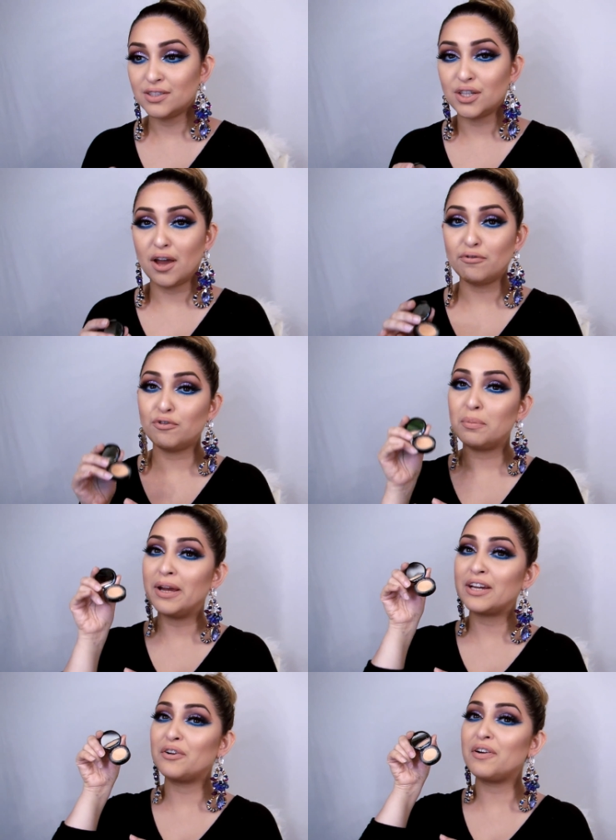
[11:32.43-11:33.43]
And yeah, for
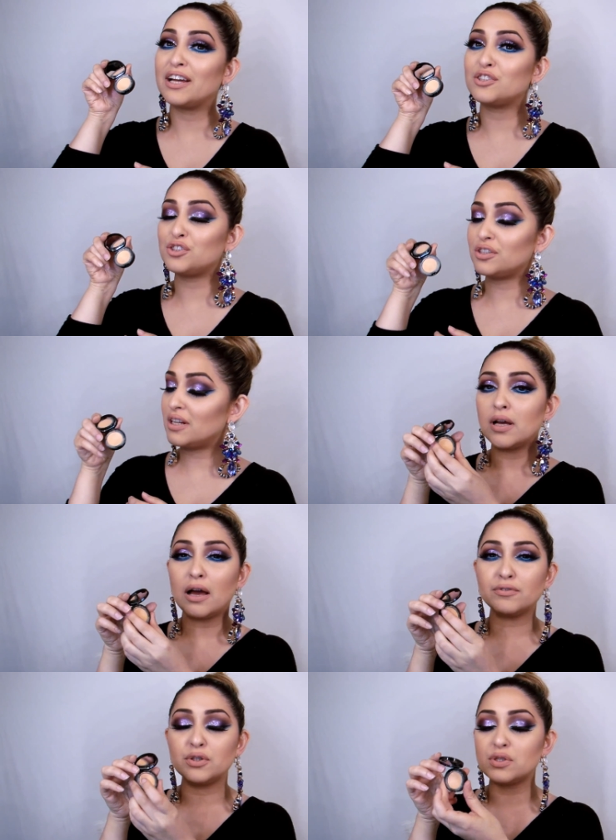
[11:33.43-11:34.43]
my correction,
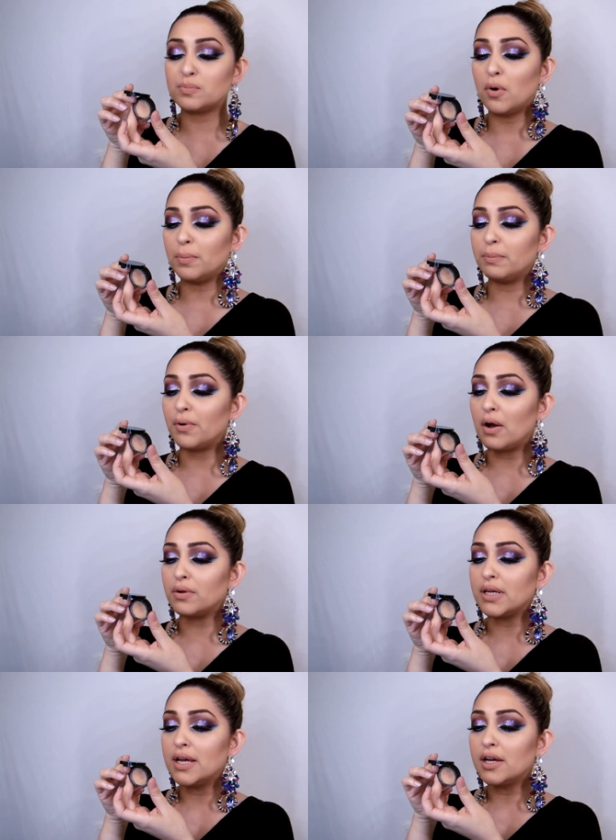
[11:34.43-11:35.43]
I've used Bobbi
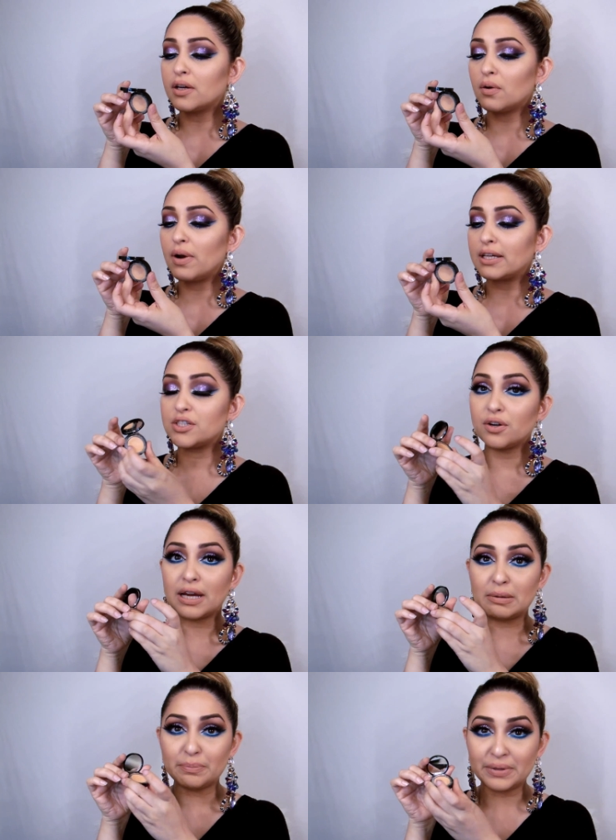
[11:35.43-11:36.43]
Brown Corrector
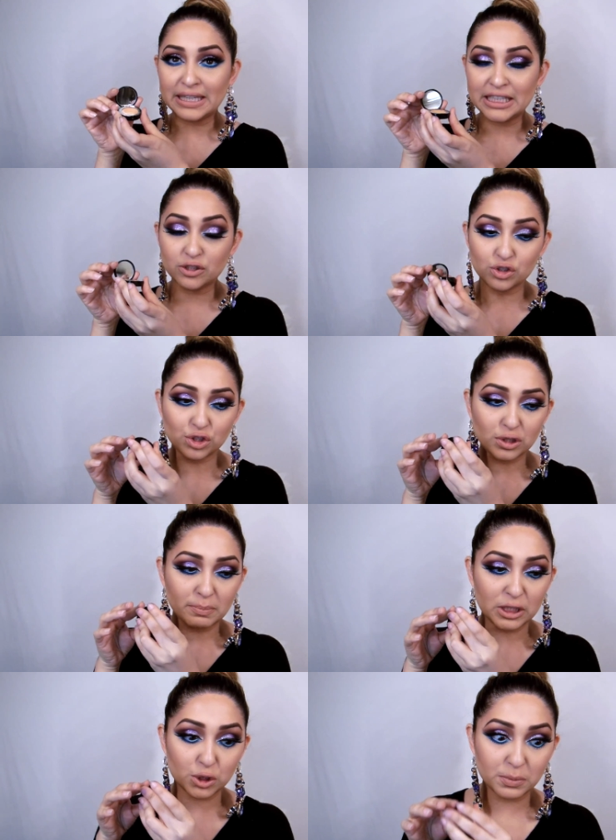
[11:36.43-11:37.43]
in Peach.
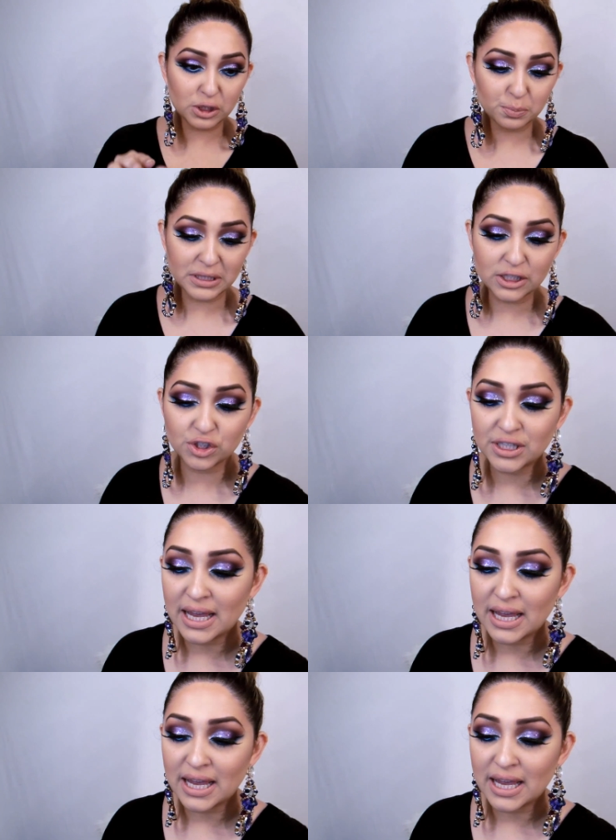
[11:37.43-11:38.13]
Peach.